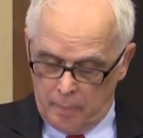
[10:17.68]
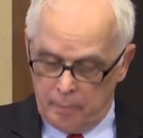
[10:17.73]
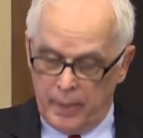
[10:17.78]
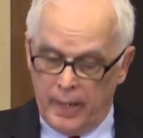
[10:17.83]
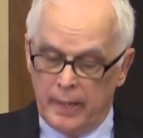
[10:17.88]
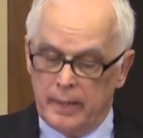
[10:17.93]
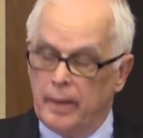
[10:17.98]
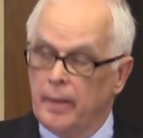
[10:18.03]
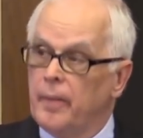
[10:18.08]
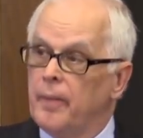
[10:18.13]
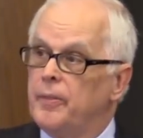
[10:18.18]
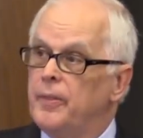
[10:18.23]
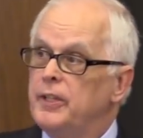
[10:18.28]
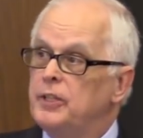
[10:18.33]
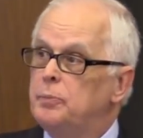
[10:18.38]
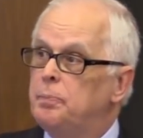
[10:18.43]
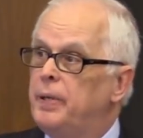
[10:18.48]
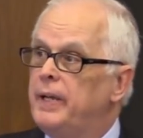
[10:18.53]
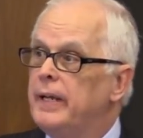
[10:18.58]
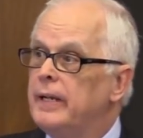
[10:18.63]
But
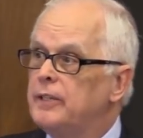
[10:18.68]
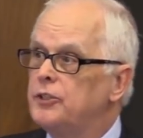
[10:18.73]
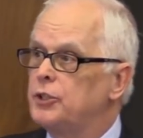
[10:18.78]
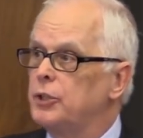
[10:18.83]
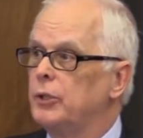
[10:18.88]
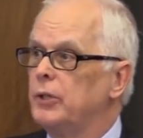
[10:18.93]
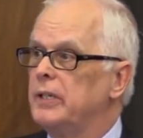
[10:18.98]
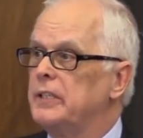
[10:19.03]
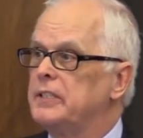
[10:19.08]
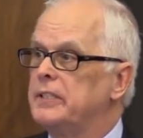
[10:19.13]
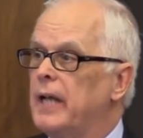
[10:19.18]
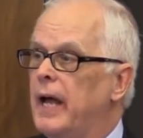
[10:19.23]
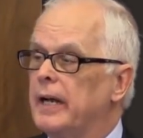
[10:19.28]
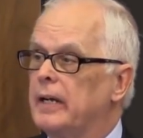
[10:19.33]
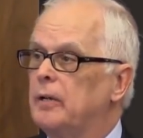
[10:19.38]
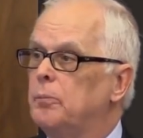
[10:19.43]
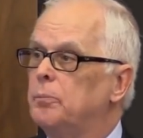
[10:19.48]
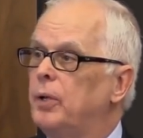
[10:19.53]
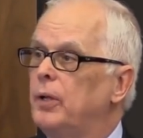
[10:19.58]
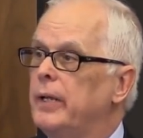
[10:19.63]
this picture is
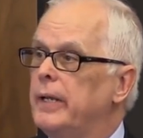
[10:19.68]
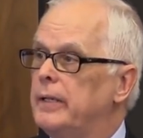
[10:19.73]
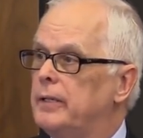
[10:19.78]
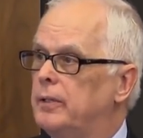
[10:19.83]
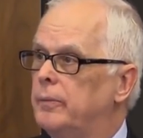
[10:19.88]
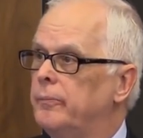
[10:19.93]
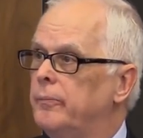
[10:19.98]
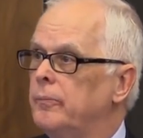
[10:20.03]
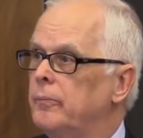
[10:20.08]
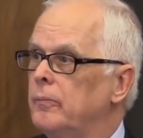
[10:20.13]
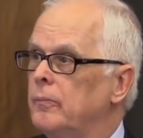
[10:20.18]
not complete.